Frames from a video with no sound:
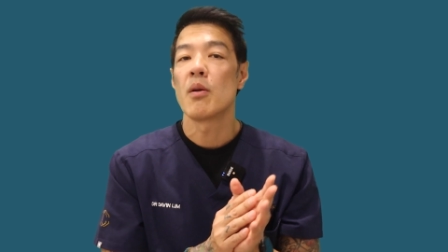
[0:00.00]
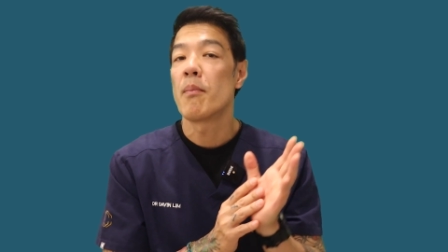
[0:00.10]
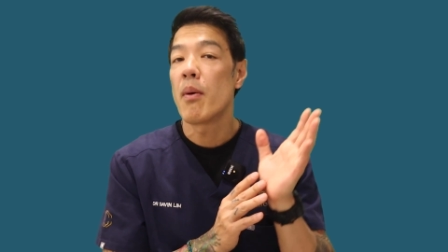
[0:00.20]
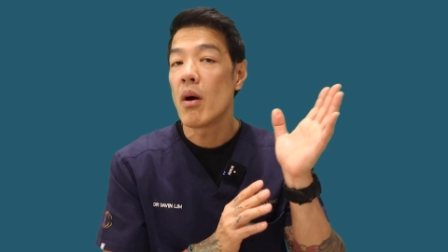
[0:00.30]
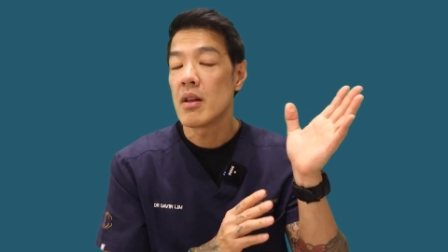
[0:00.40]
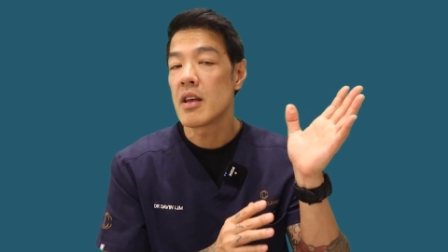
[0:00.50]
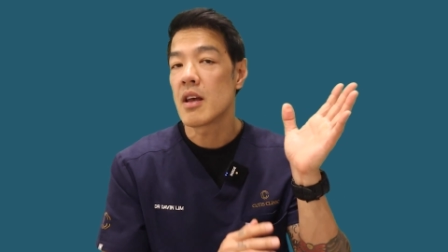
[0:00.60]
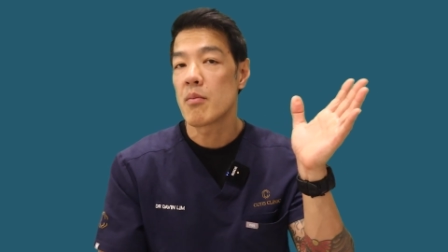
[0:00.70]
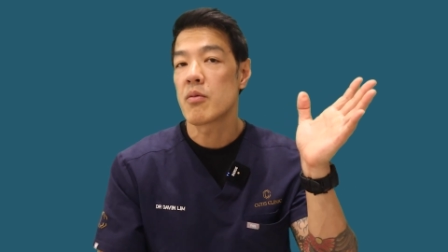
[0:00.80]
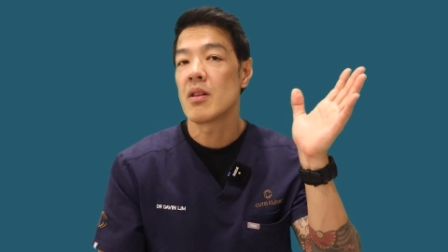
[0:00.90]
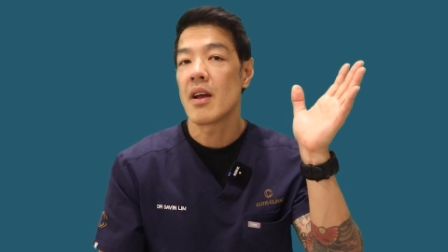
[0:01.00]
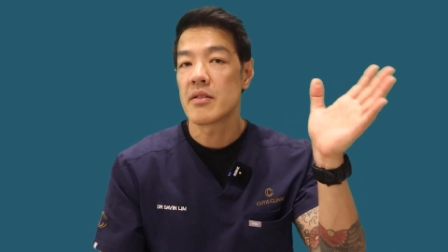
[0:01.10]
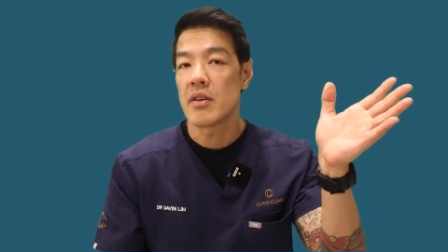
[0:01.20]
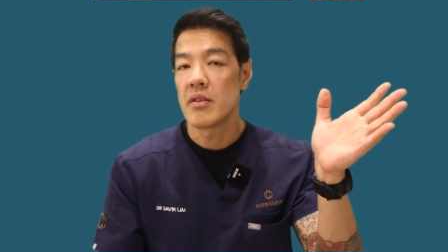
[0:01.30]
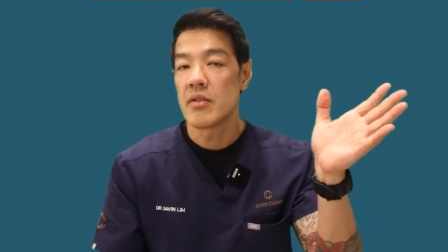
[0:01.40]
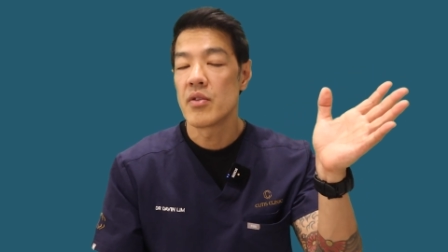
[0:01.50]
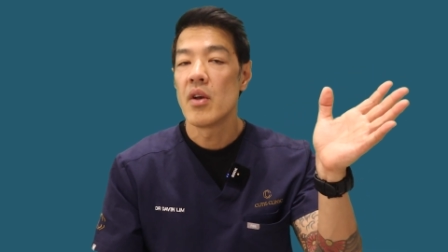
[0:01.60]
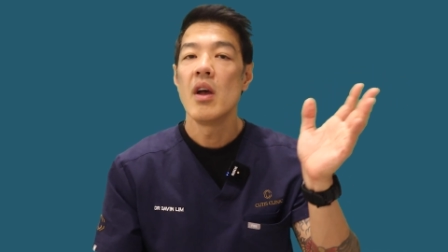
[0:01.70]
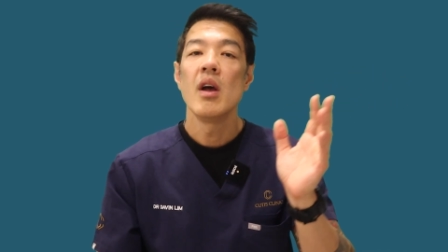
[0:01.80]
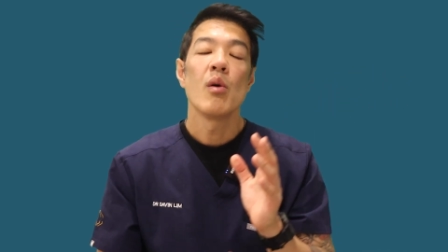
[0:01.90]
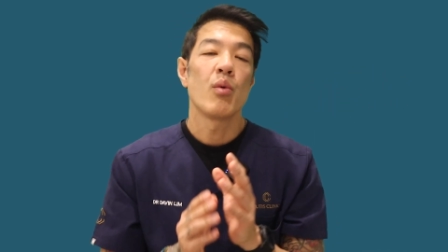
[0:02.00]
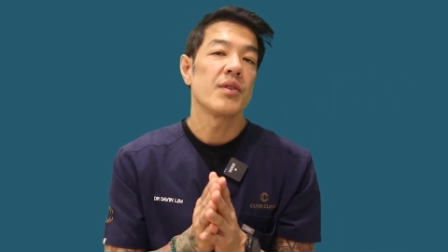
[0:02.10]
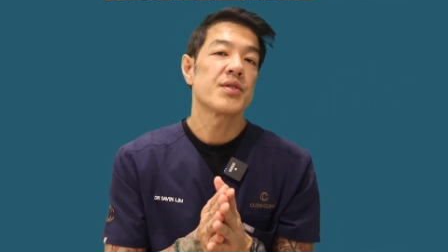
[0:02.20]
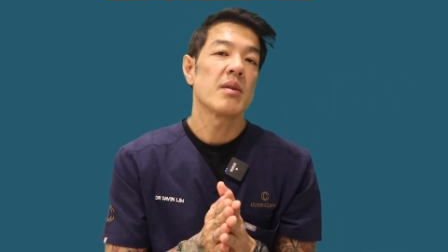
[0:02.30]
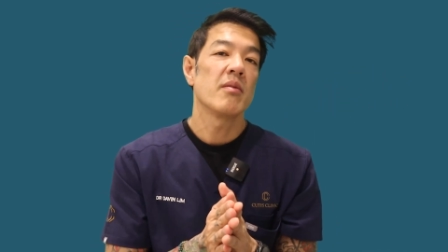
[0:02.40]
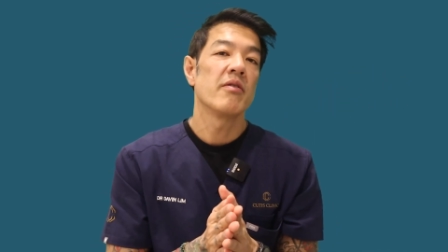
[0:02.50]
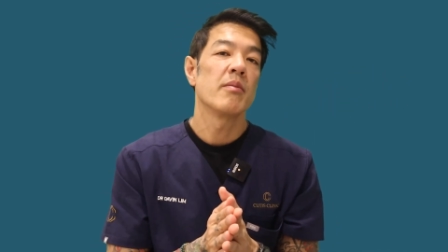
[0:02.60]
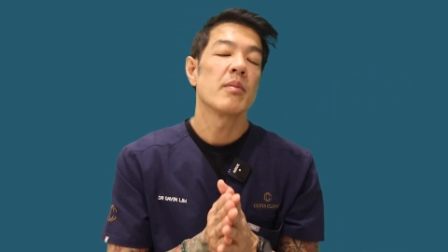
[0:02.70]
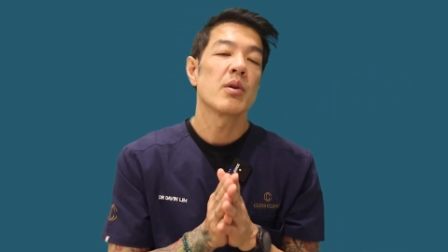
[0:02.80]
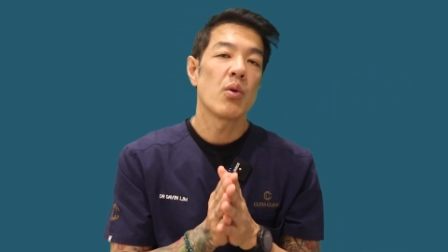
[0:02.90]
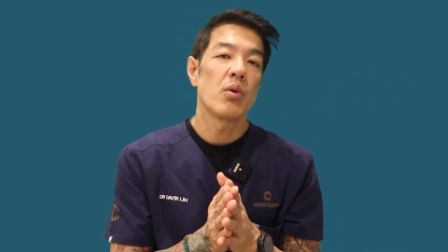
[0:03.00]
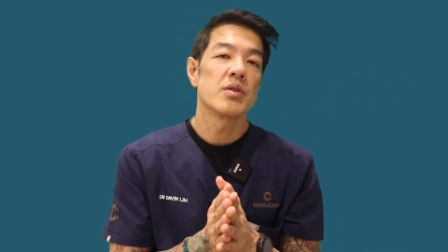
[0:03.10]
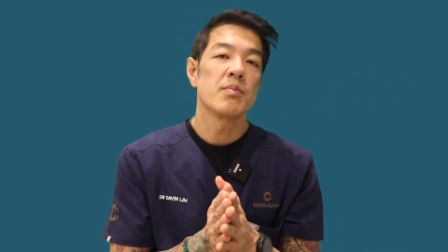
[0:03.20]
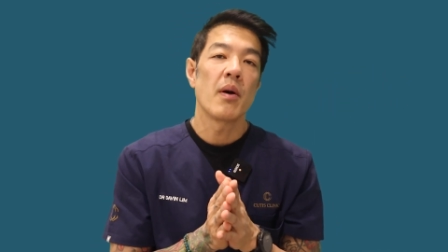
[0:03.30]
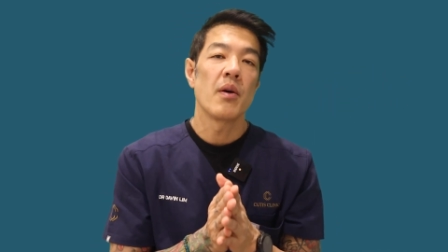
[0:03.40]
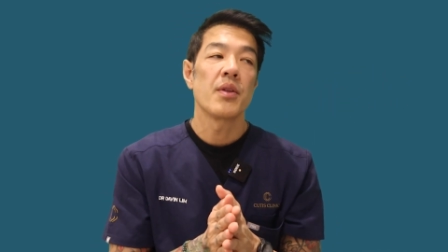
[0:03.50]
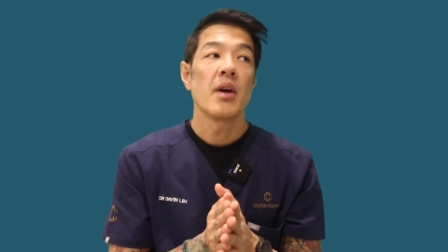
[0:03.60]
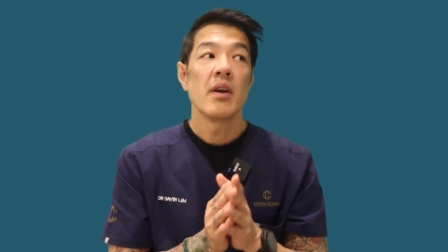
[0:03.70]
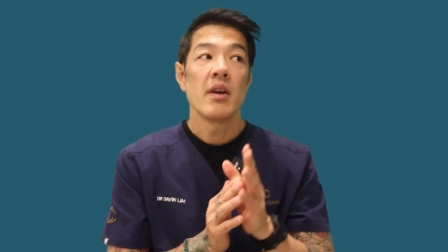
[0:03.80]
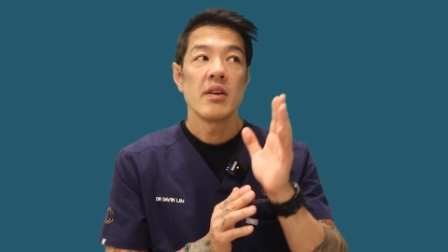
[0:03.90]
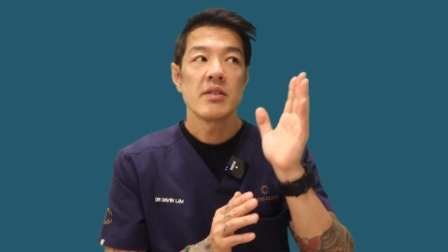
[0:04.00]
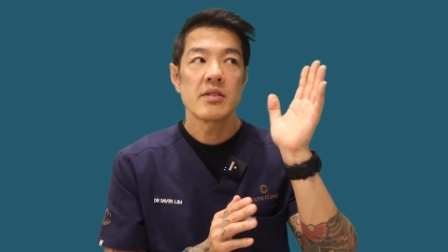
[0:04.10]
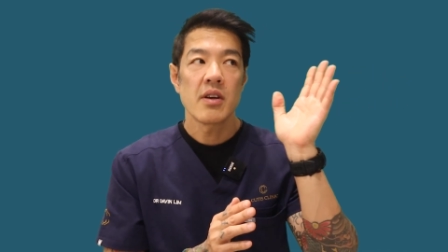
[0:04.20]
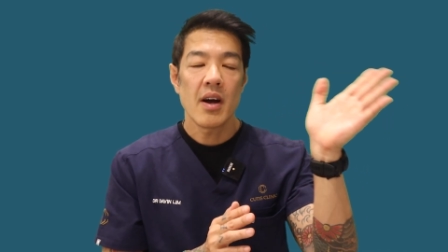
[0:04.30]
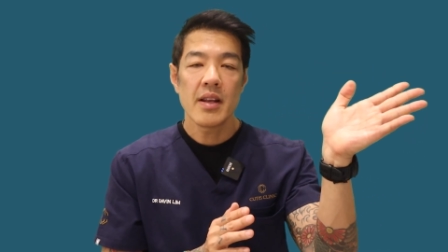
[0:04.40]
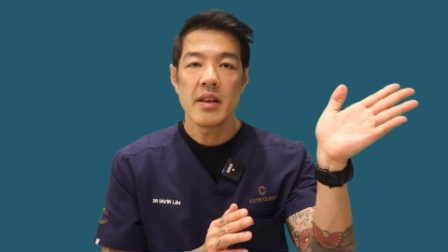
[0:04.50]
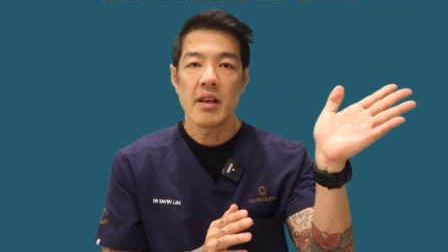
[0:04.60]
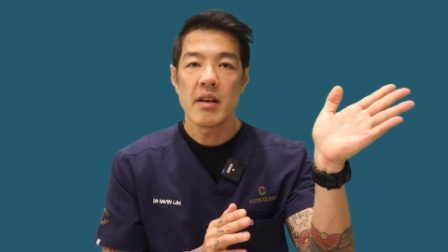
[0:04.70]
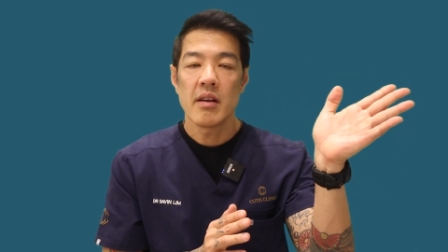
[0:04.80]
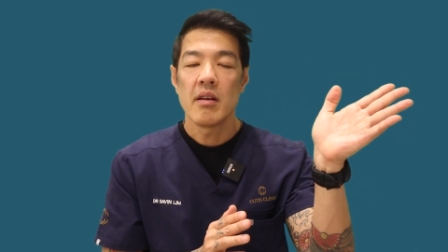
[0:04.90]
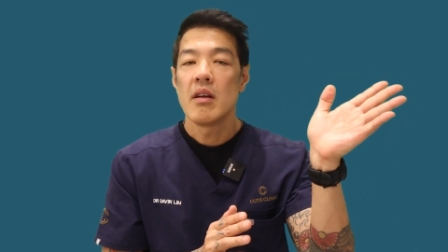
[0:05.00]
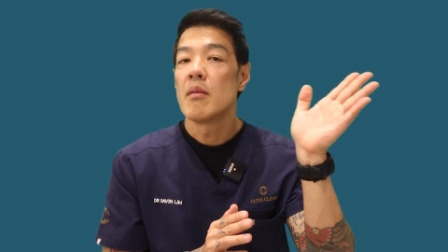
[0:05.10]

your polycaprolactones. While some of them cause both tightening,